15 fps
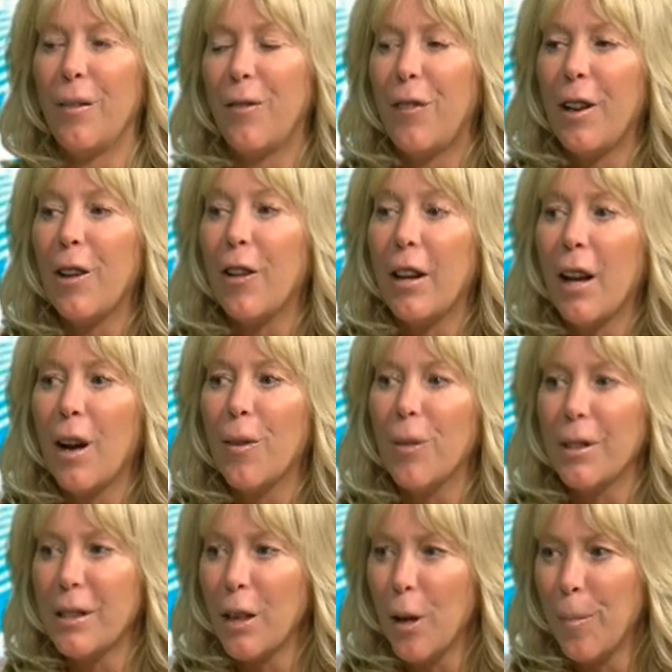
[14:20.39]
figuring out
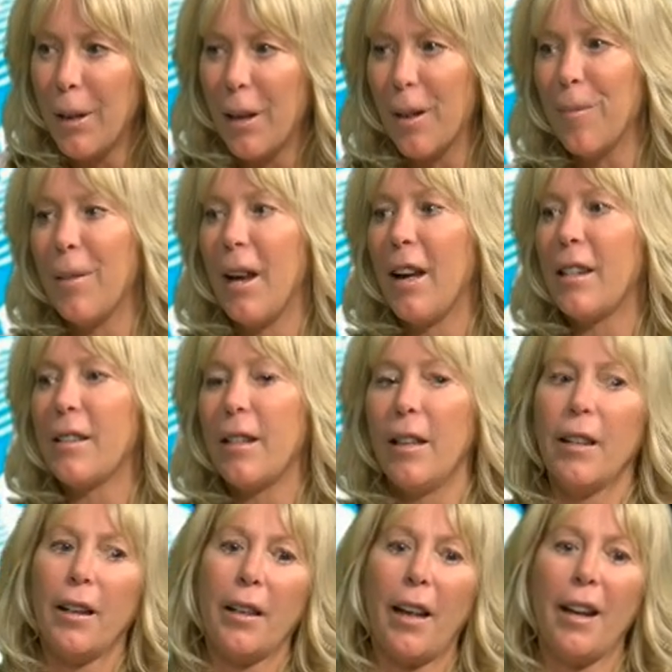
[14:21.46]
what's coming up next, and
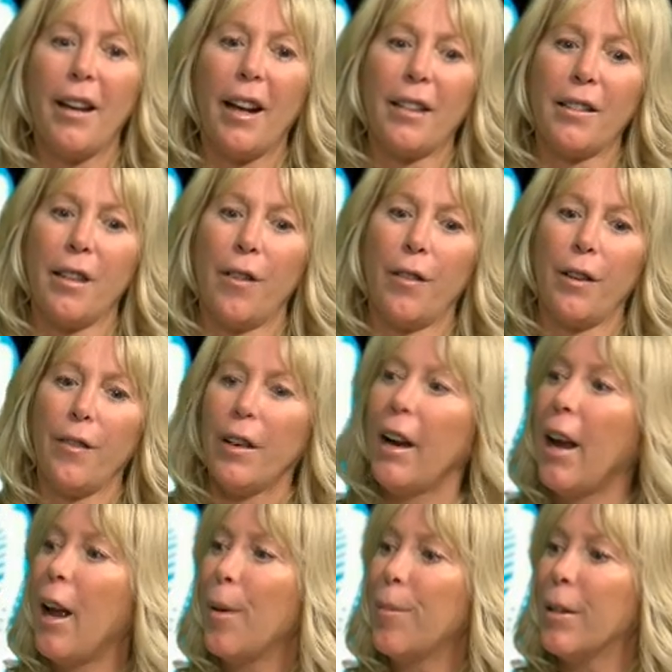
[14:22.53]
then that next never even
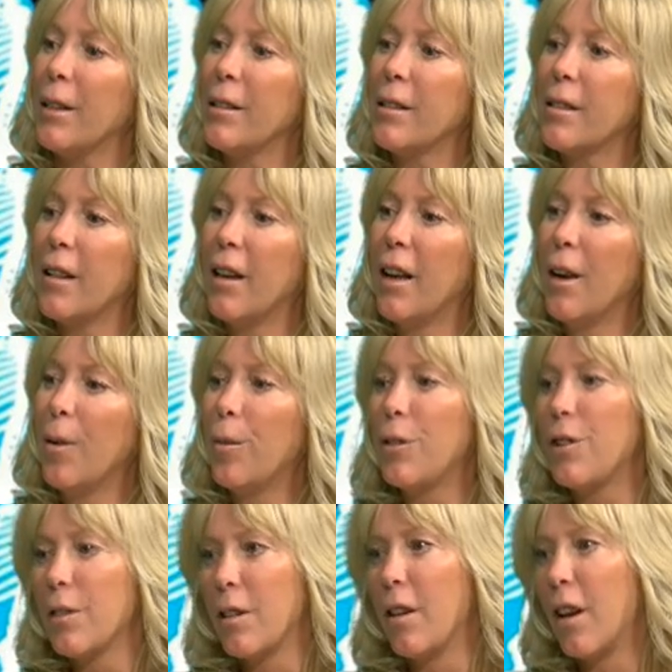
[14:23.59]
happens, which
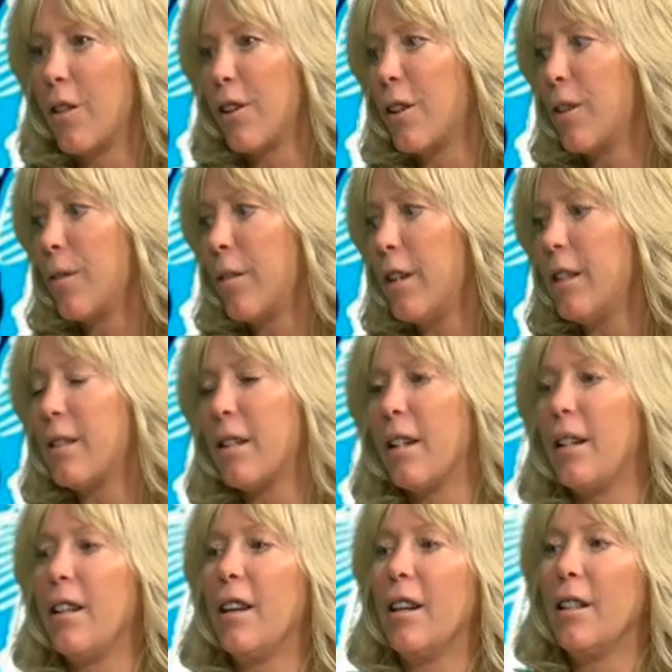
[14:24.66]
is another good
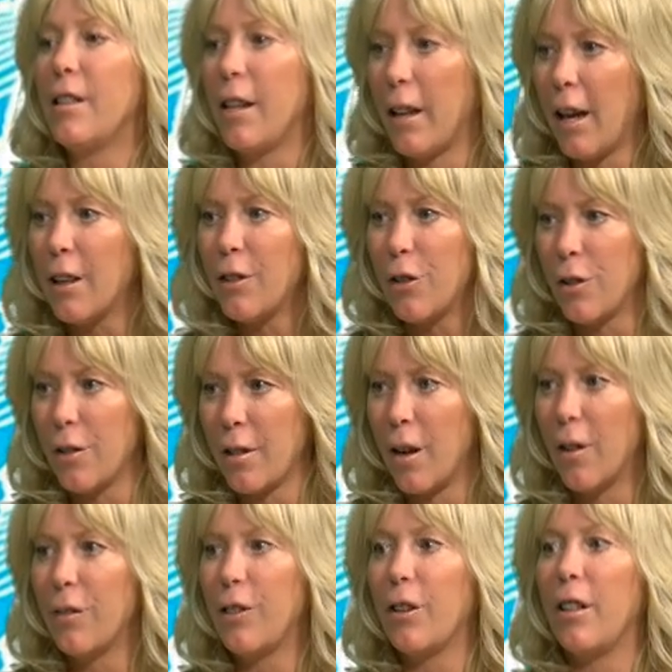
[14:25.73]
reason to catch
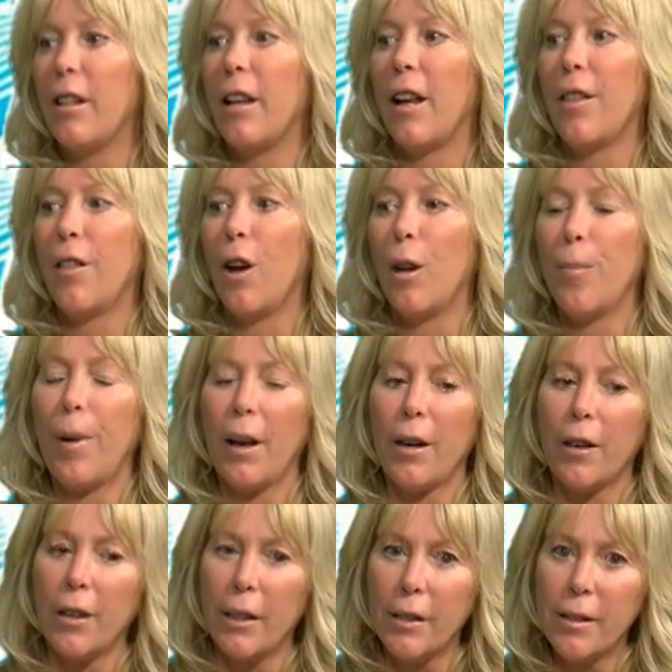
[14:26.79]
yourself during that thought
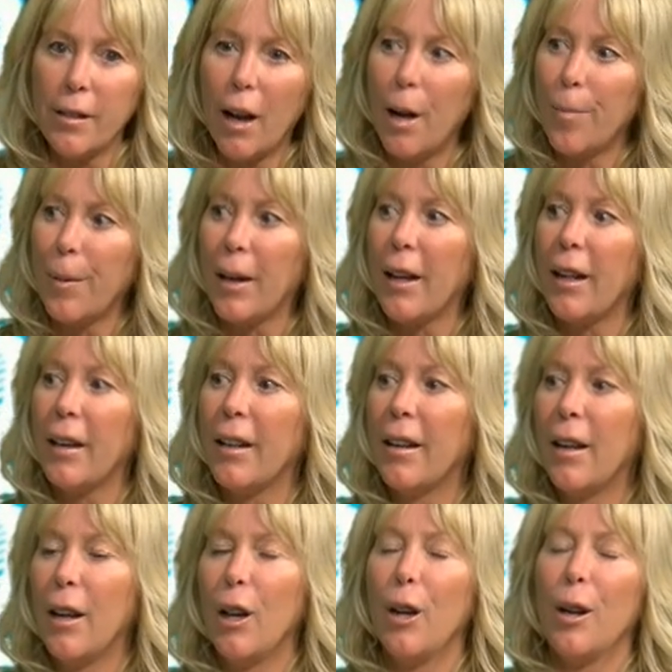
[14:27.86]
pattern and stop it.
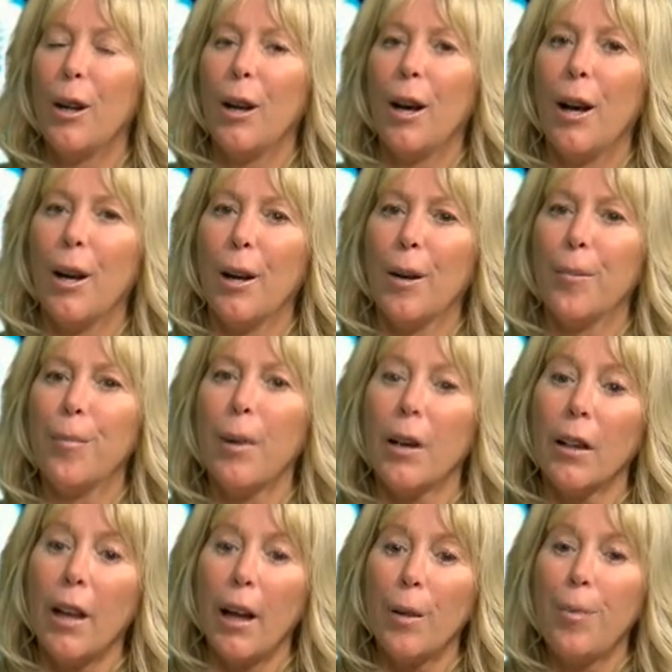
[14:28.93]
Uh, but a
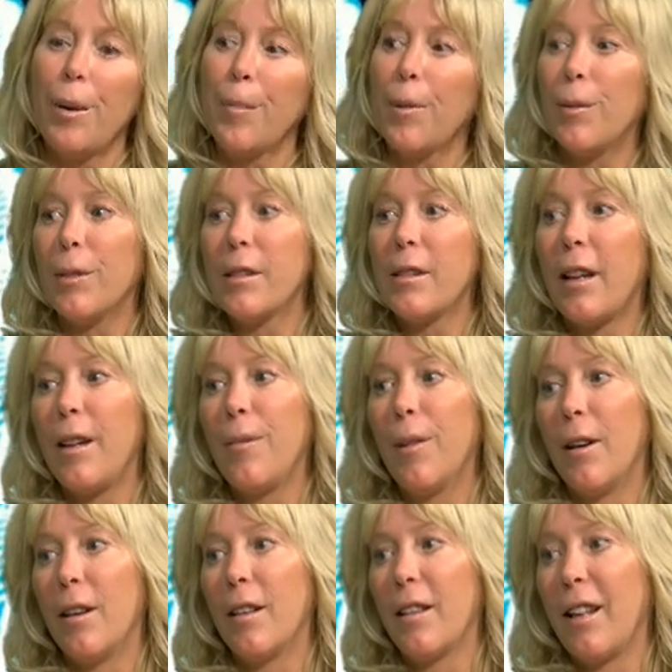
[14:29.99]
lot of people will say,
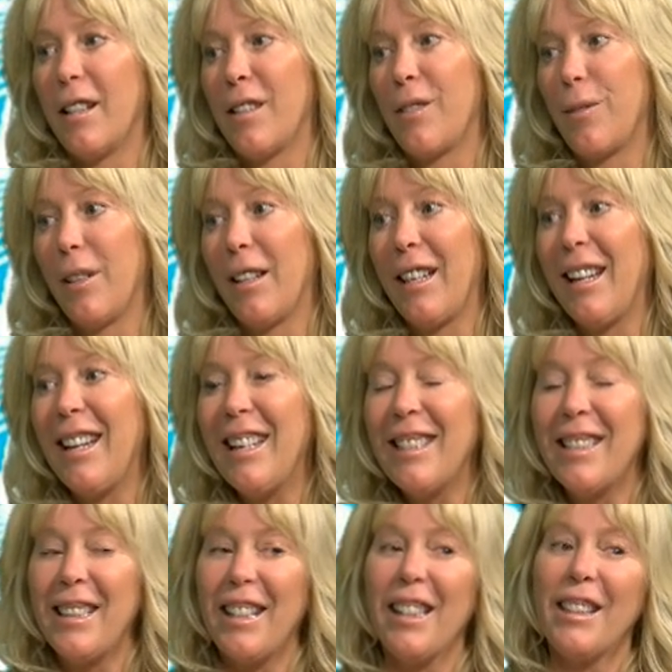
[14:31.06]
well, that's really
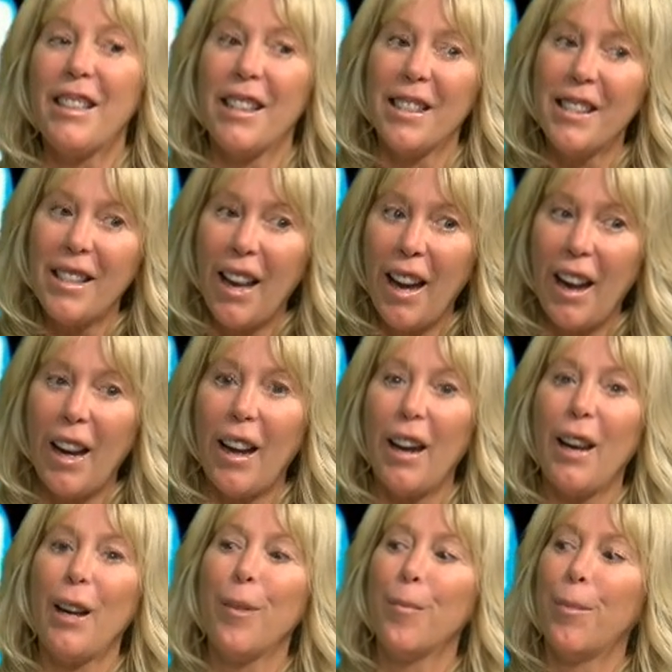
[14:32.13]
easy to
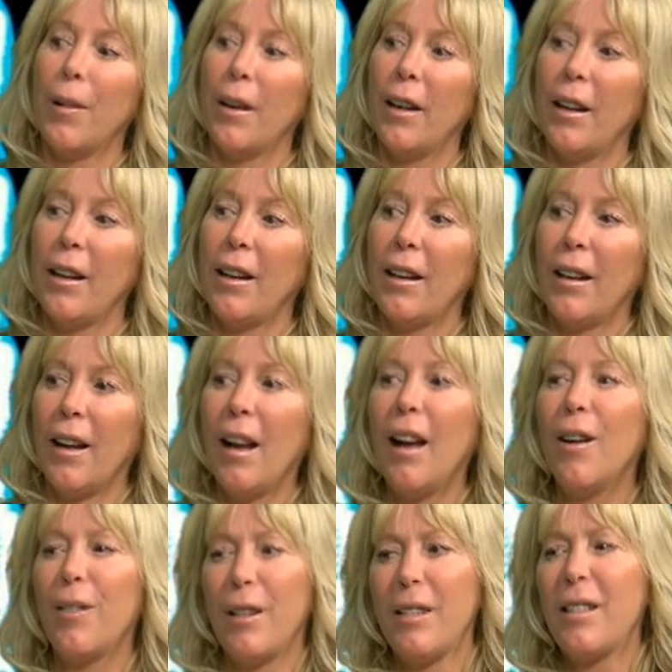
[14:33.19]
say, but
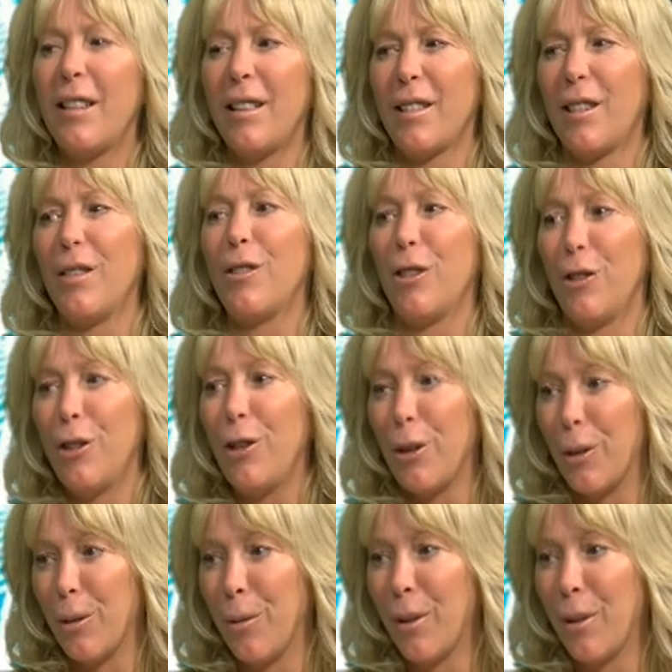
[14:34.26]
how easy is it to do?